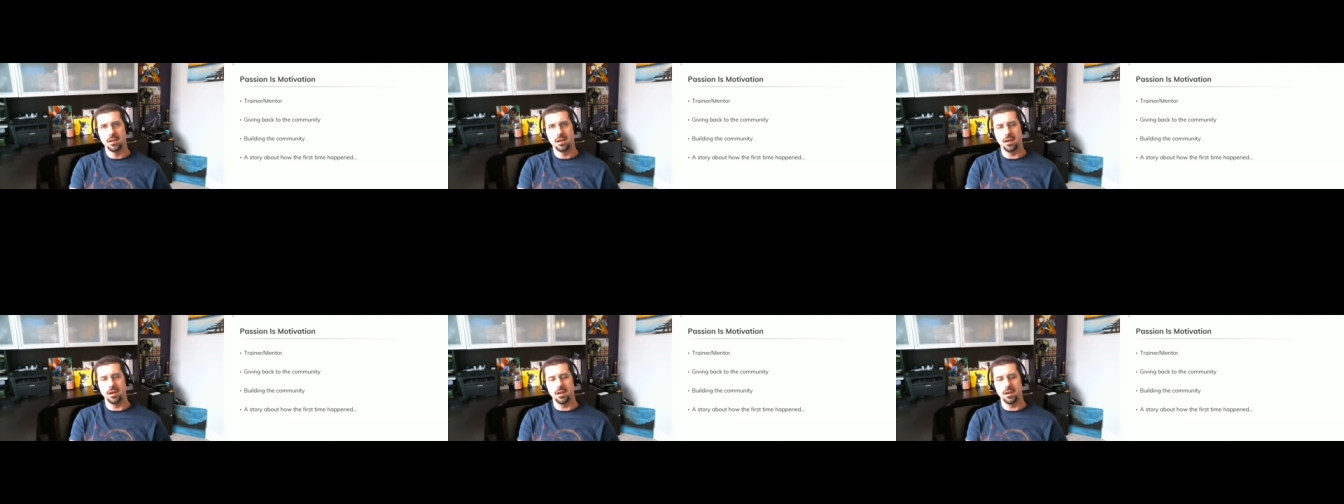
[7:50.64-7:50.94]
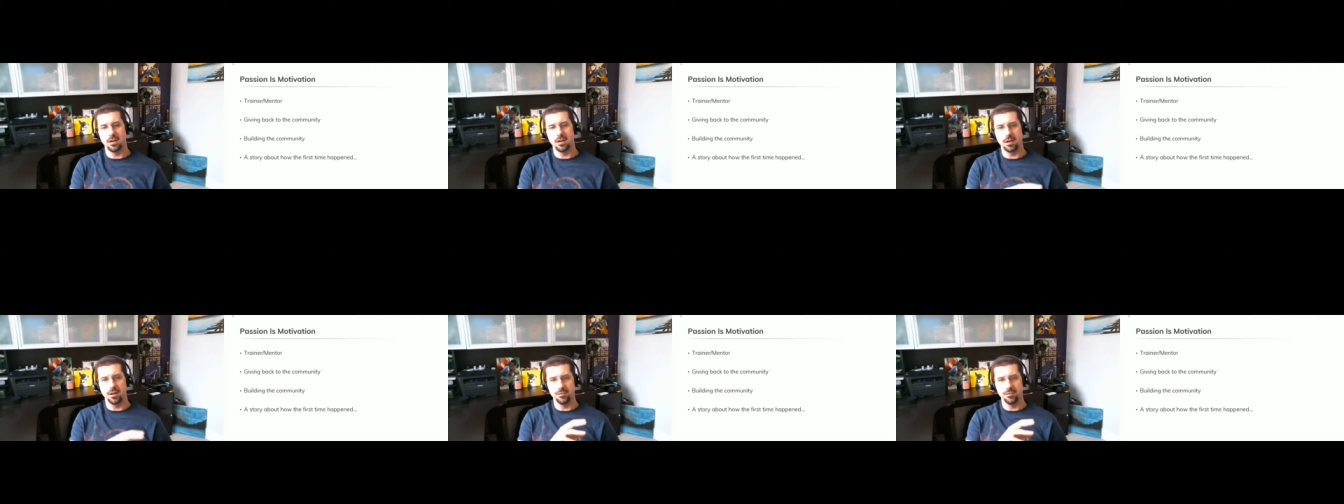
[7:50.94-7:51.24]

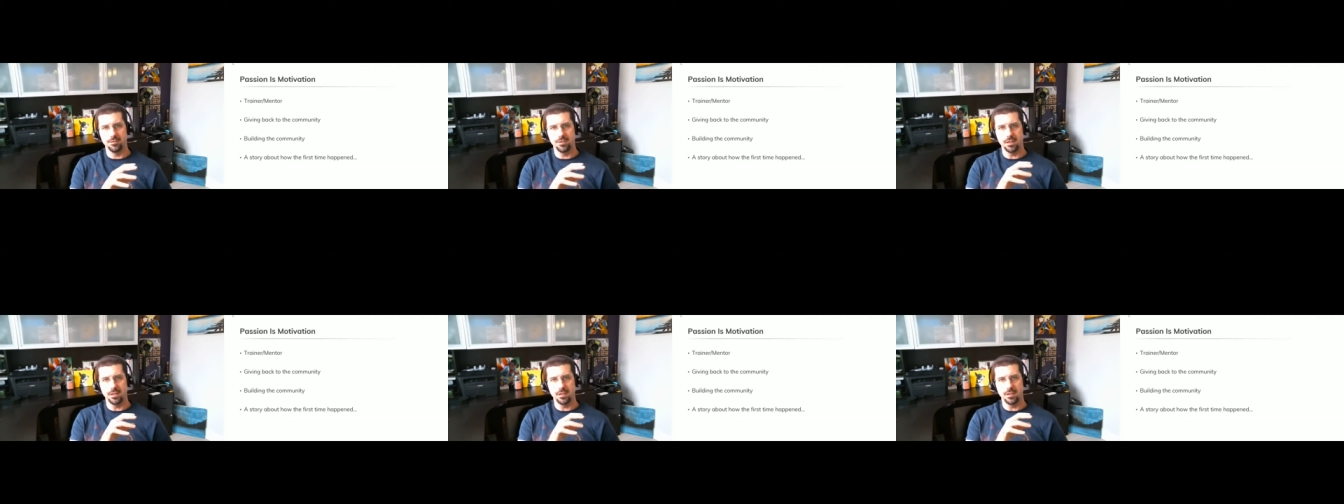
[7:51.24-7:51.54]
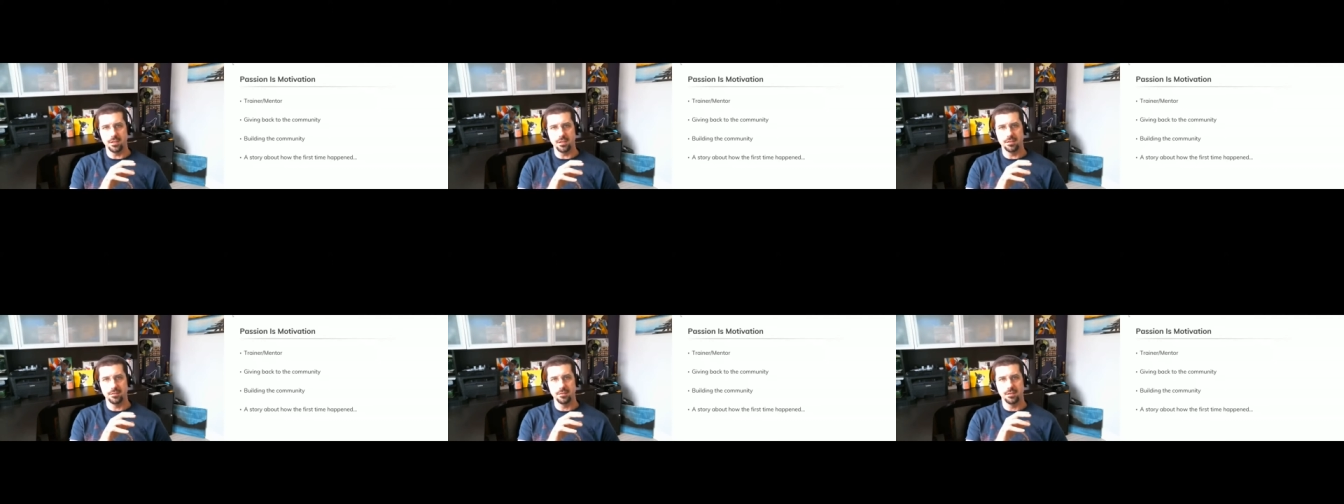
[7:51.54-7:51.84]
uh, of
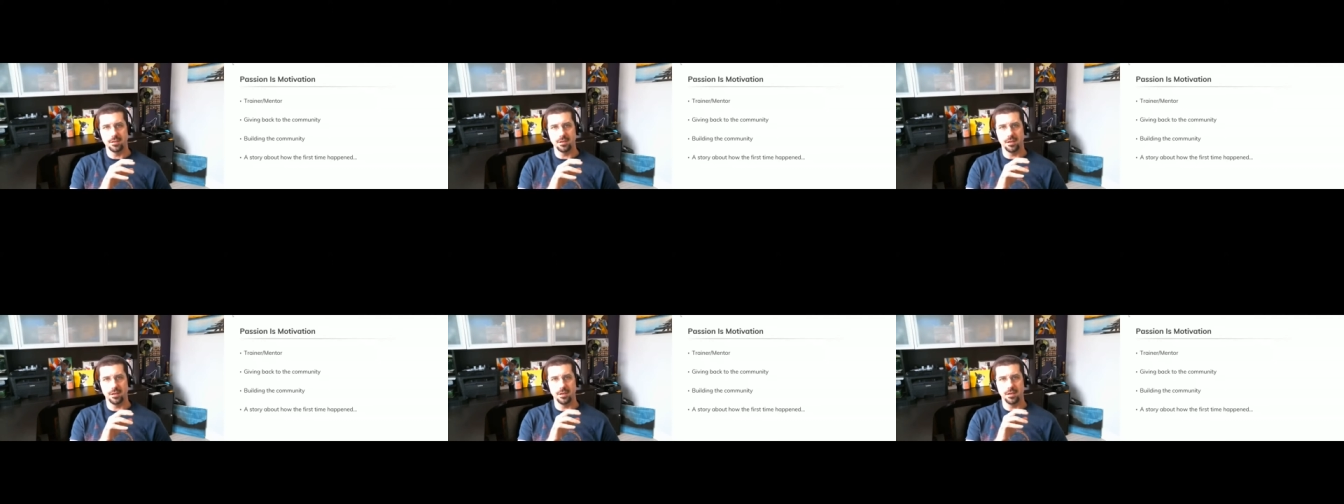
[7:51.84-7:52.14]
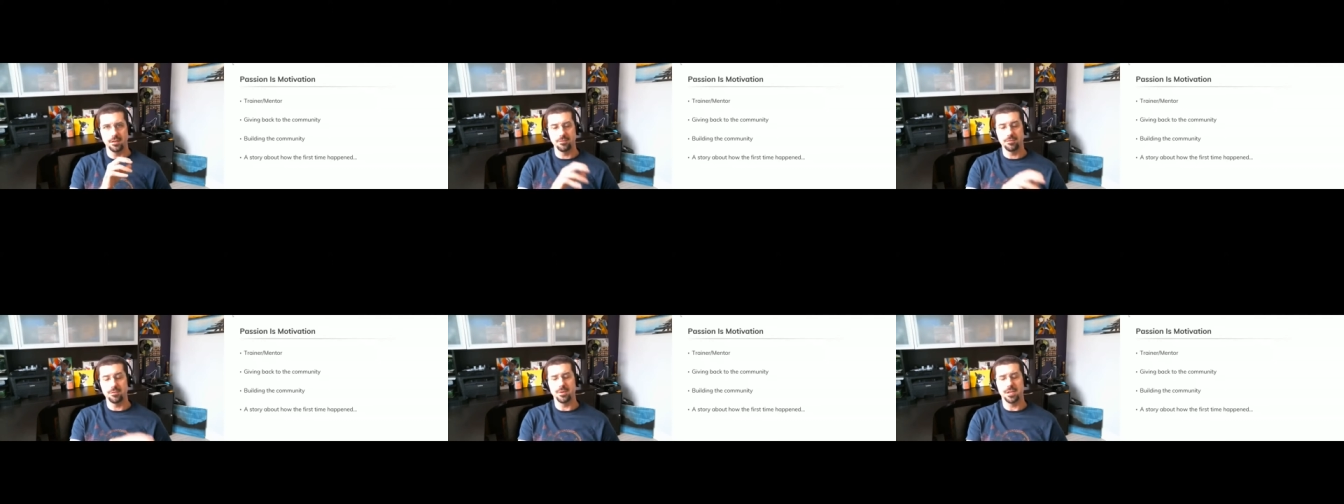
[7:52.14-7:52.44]
the uh,
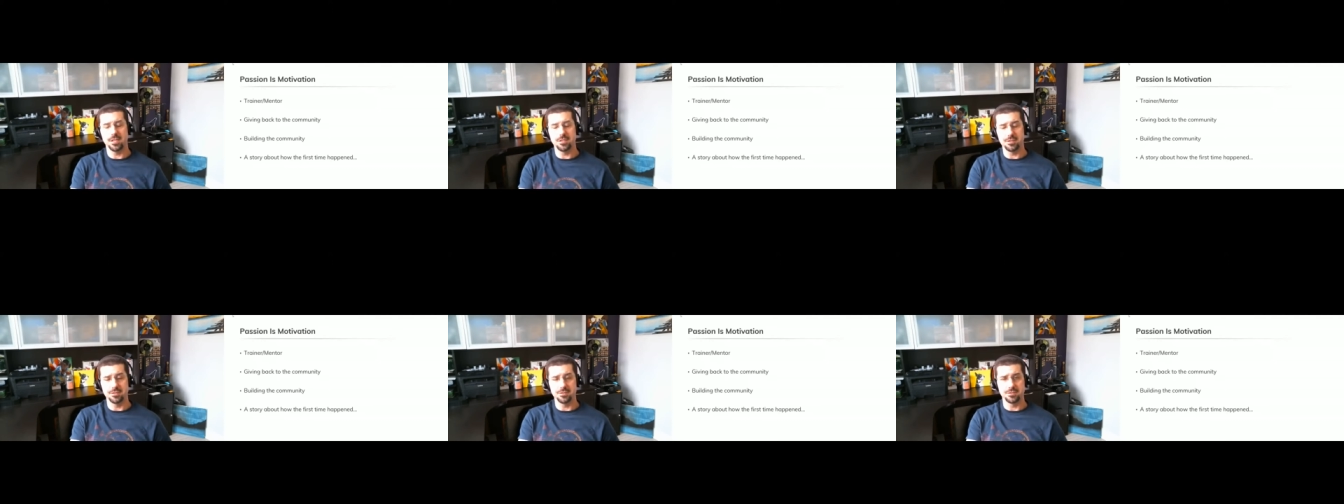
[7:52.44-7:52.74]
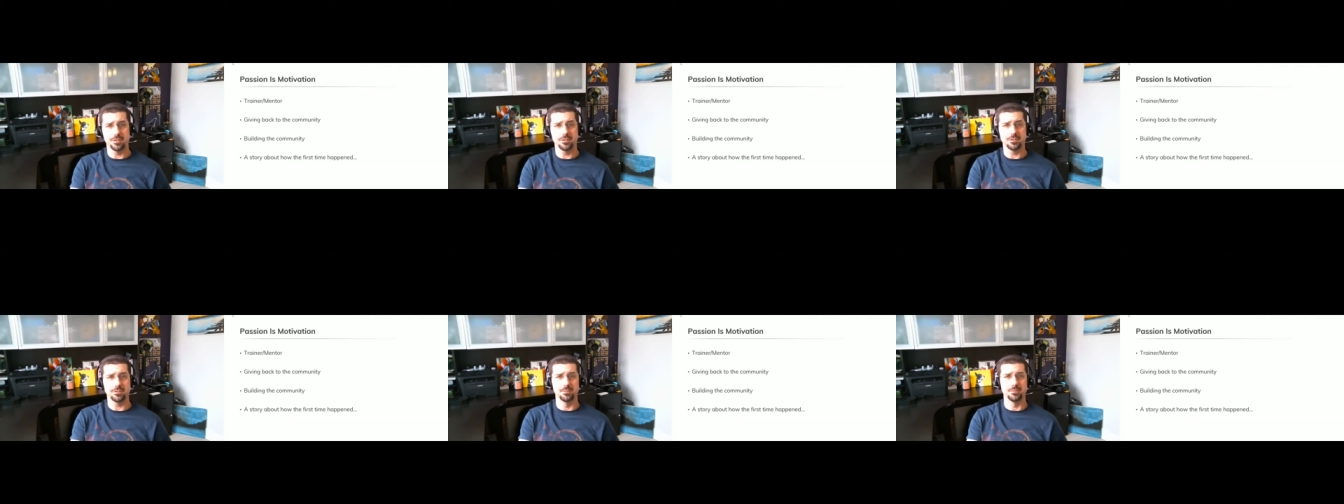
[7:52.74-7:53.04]
information
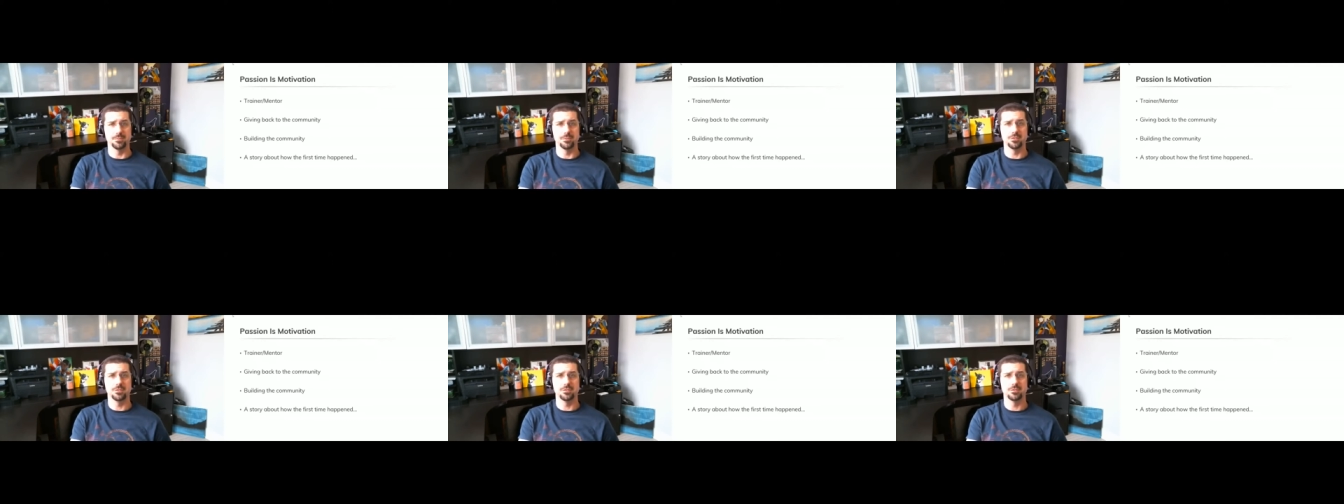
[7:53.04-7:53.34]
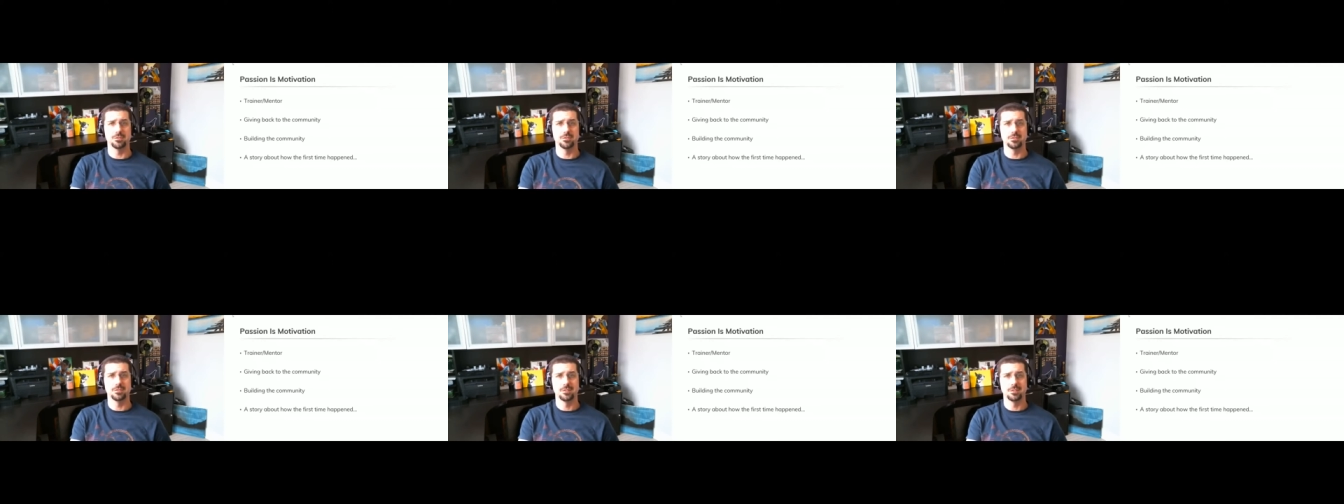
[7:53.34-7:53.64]
systems